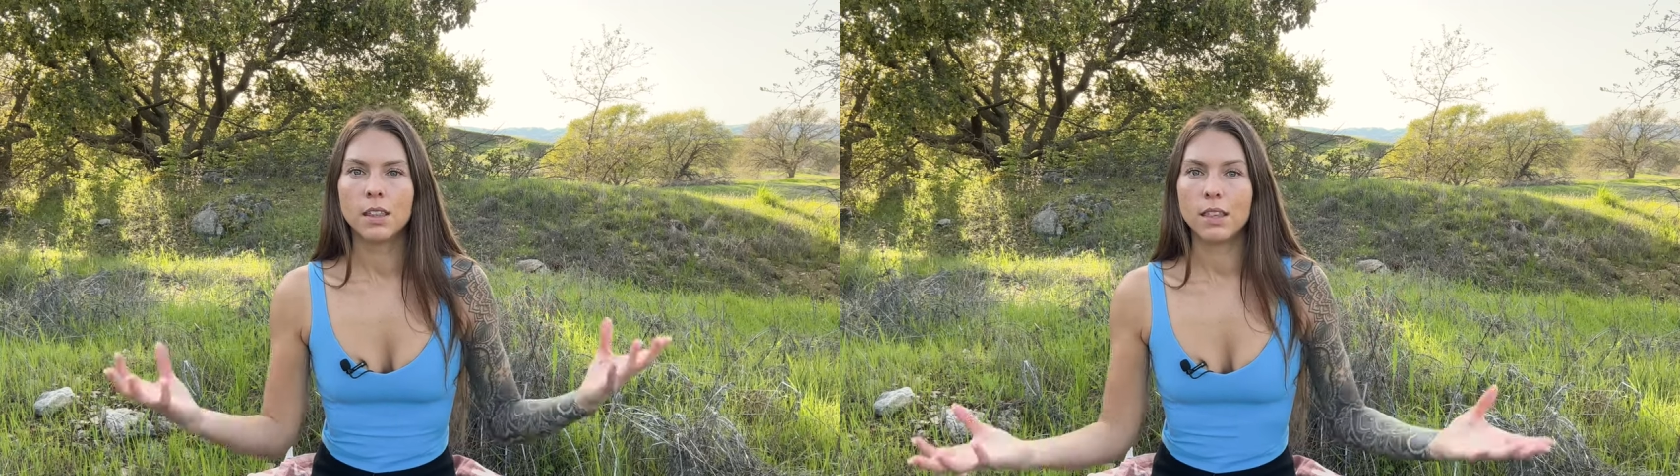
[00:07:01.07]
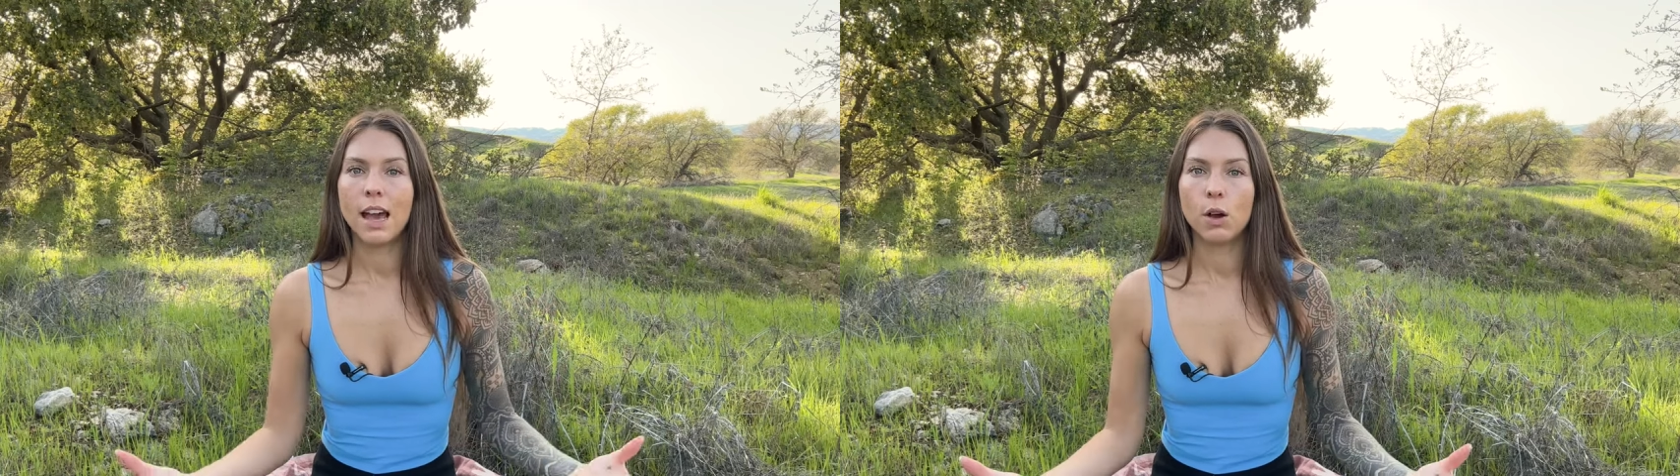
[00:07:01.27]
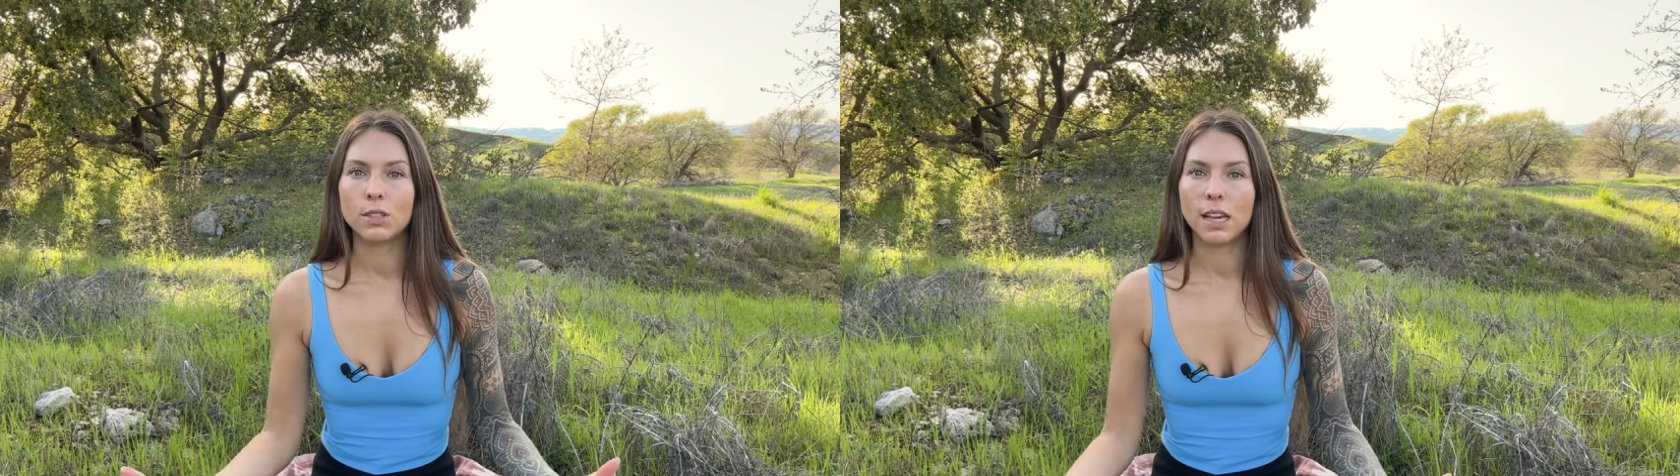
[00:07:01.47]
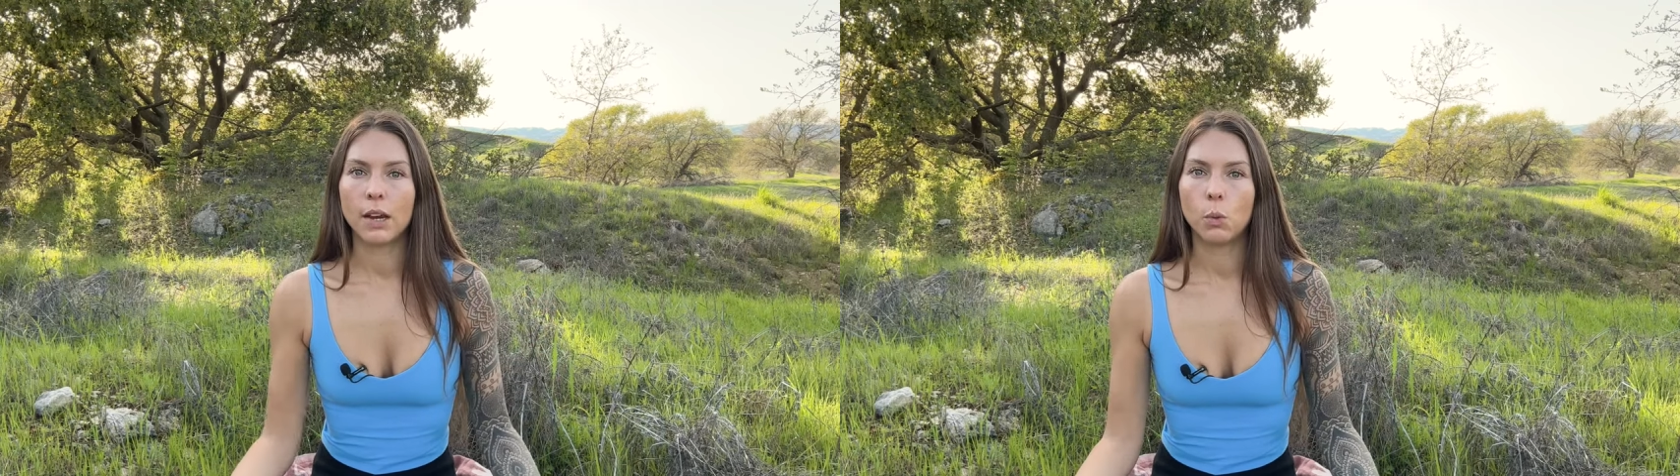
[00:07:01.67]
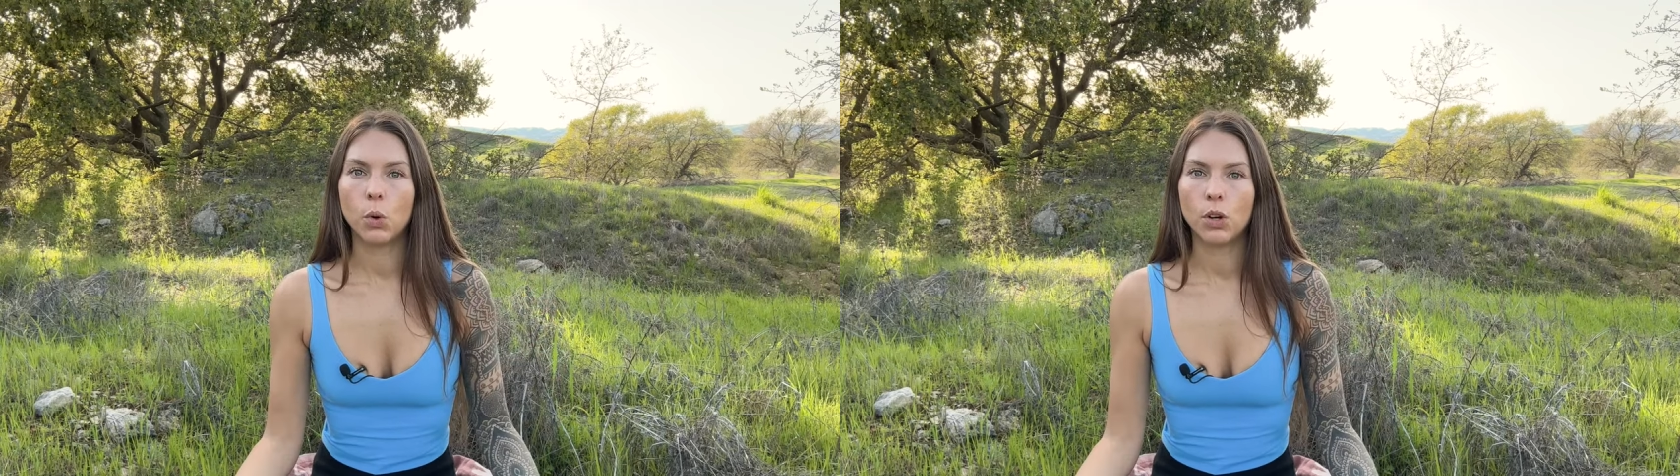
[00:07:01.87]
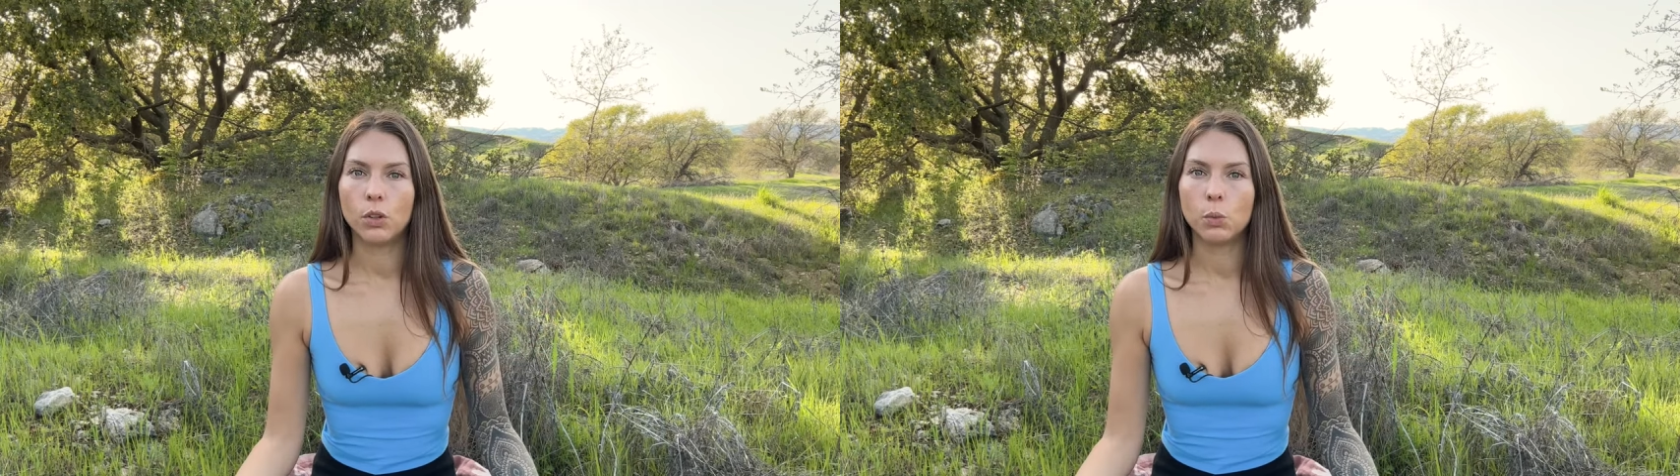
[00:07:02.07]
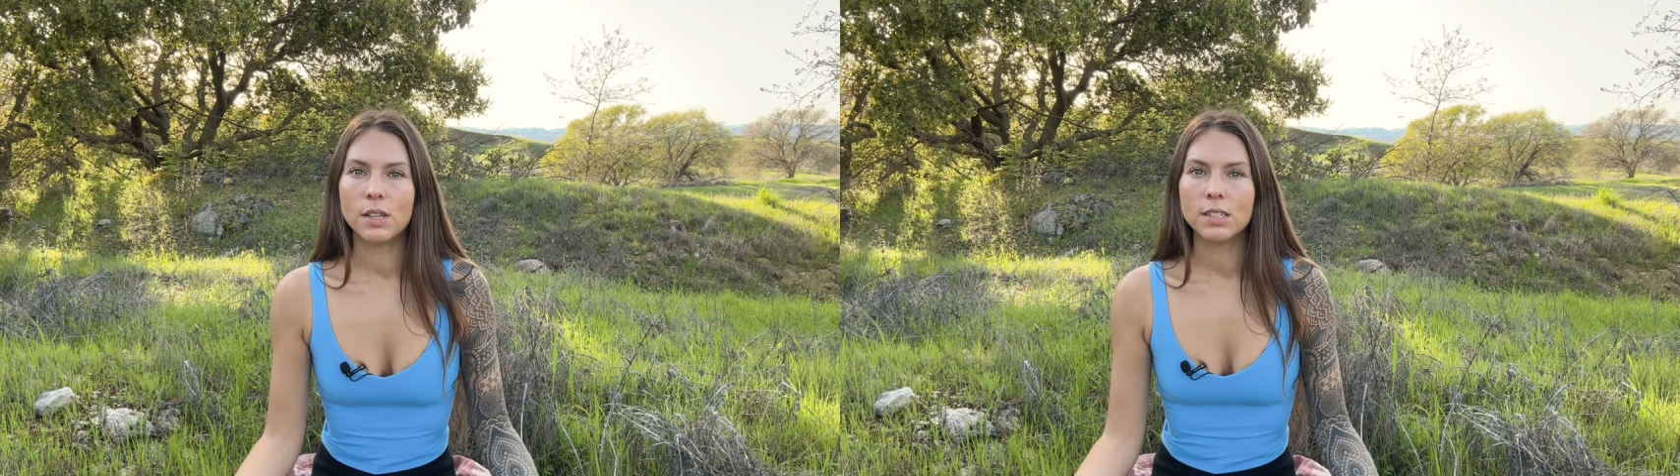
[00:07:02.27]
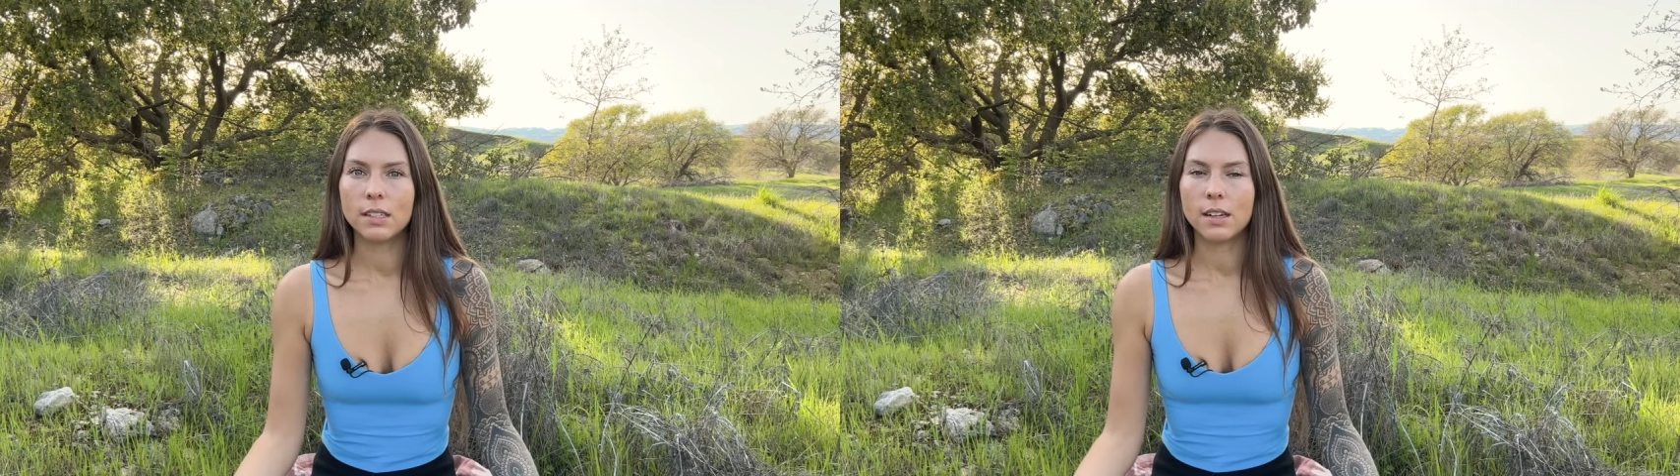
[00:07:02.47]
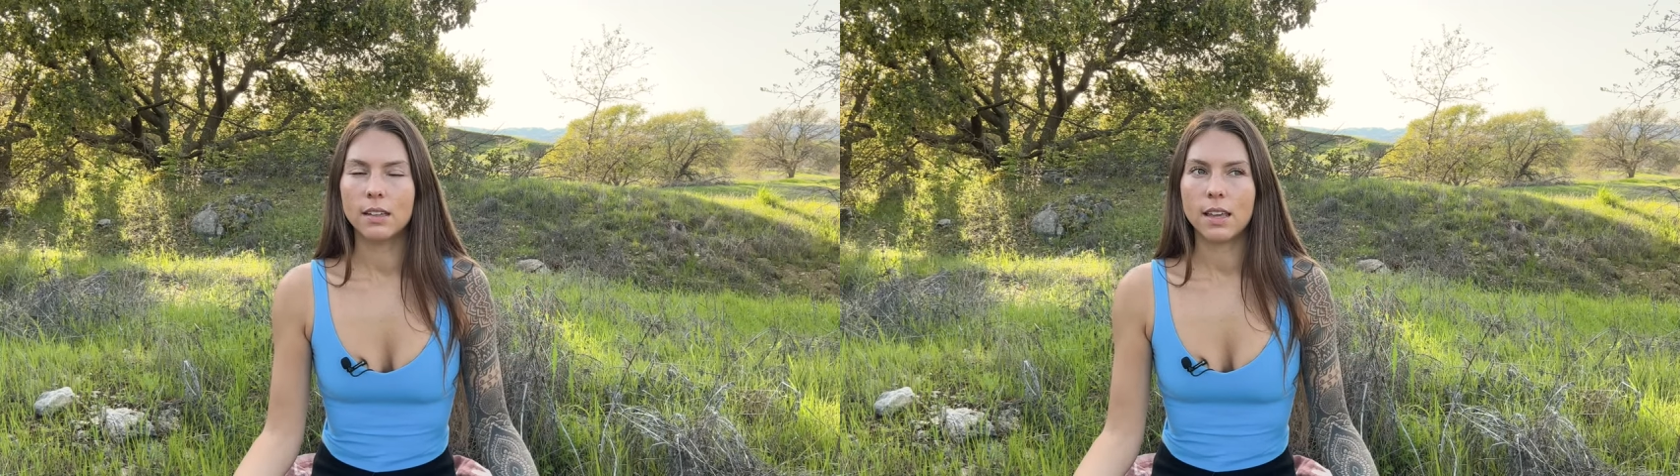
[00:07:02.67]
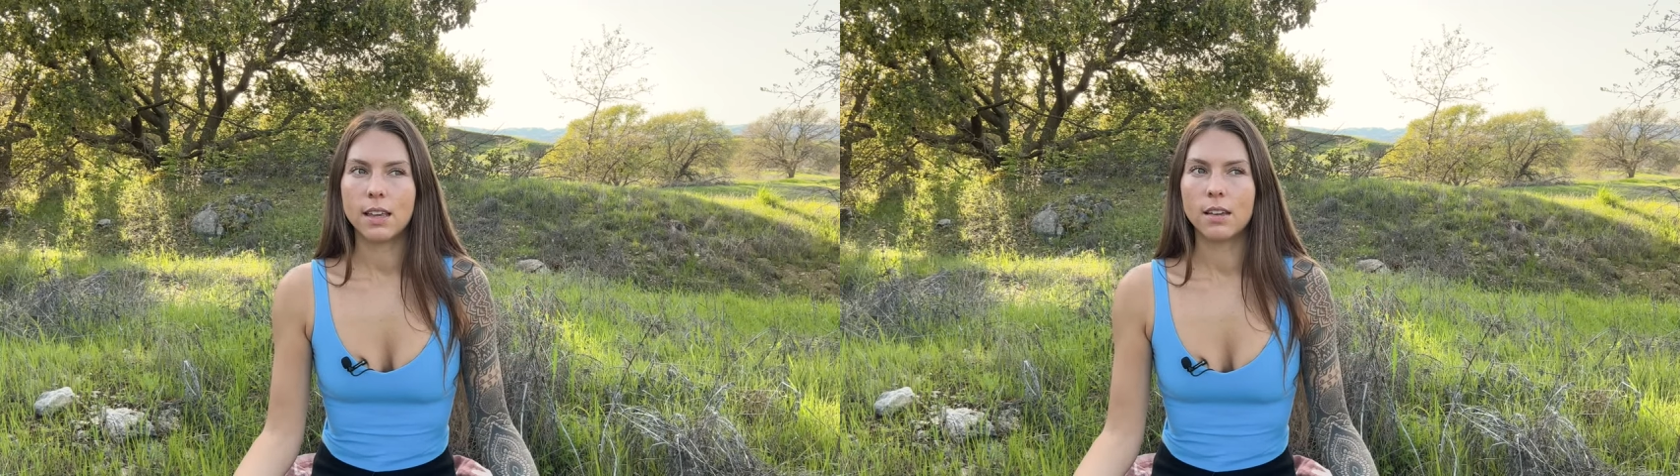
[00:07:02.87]
the outside world wasn't
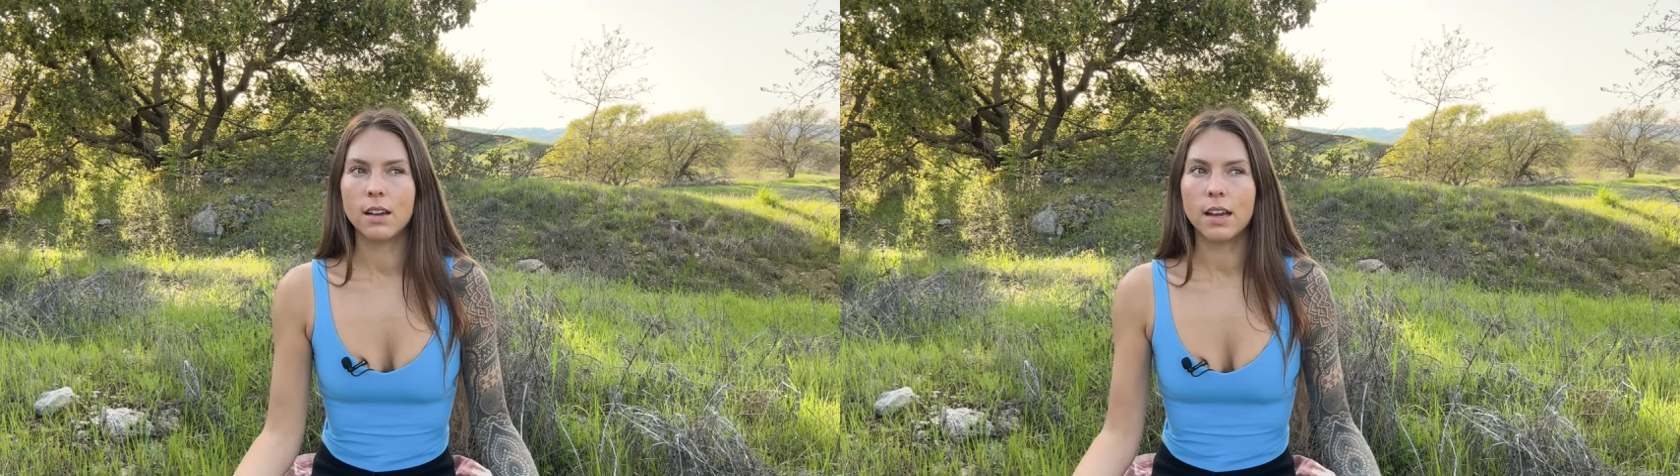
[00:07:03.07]
like